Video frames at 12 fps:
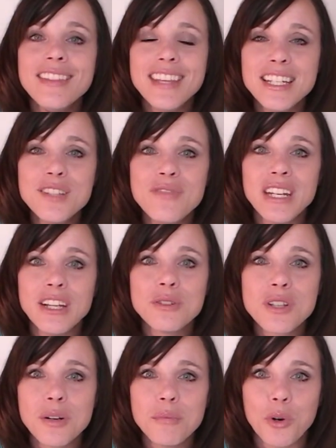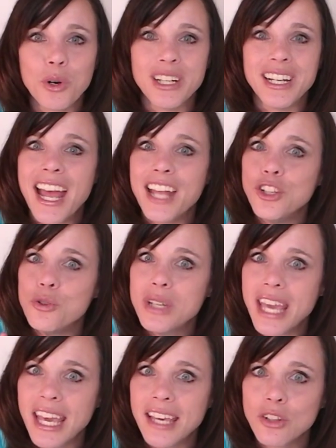These videos are important and you
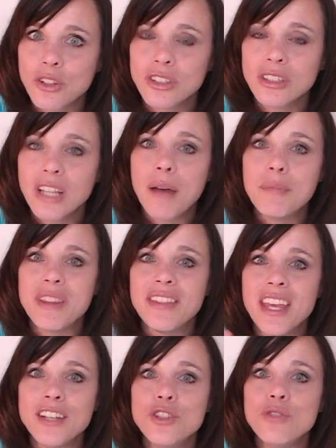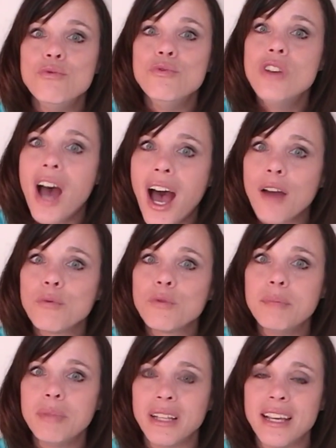can learn a lot, but they do not
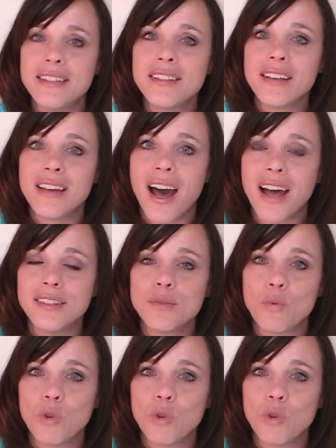replace God's